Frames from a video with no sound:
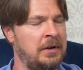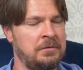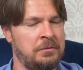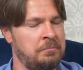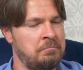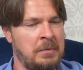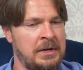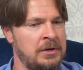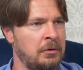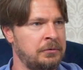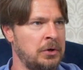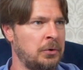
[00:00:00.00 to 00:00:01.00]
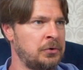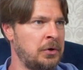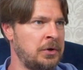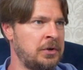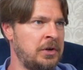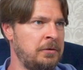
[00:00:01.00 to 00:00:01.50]
many of the
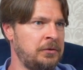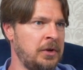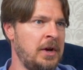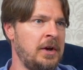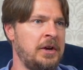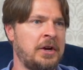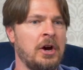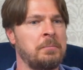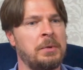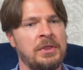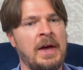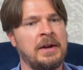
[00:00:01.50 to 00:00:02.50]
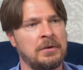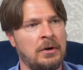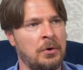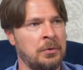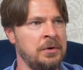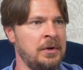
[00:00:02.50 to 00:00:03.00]
alternatives. It can't be that
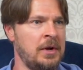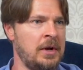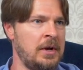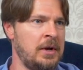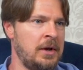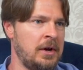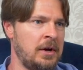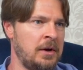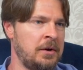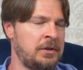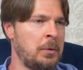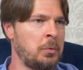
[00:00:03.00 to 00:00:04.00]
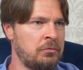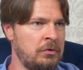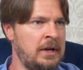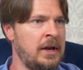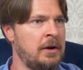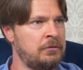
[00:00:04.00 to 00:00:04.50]
alone. There would
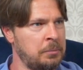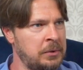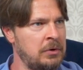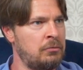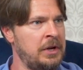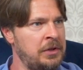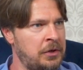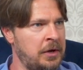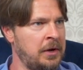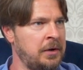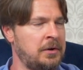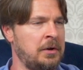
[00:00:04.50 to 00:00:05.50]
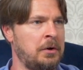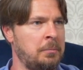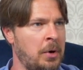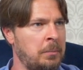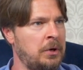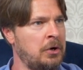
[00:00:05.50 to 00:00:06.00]
really have to be a rethink.
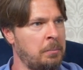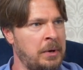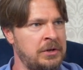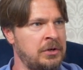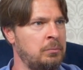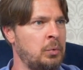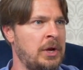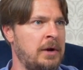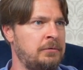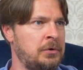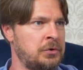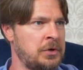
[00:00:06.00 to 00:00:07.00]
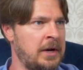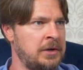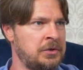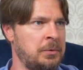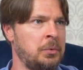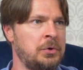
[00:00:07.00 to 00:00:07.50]
Public opinion would have to
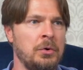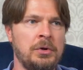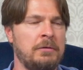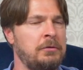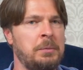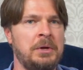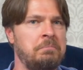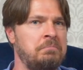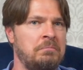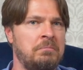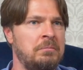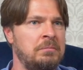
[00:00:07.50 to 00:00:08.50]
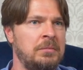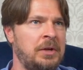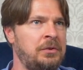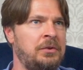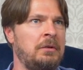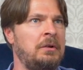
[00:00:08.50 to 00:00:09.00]
change. It would not have to be
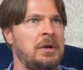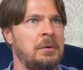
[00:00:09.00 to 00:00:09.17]
necessarily a